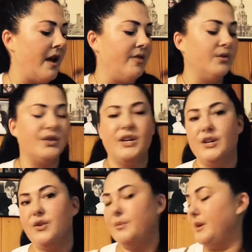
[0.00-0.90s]
And those are going
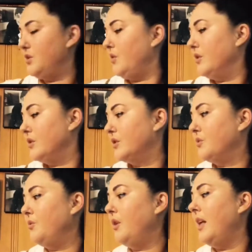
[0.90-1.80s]
to go to my daughter's
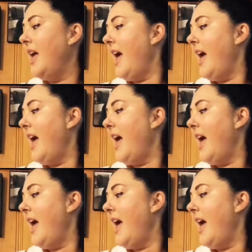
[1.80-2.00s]
school.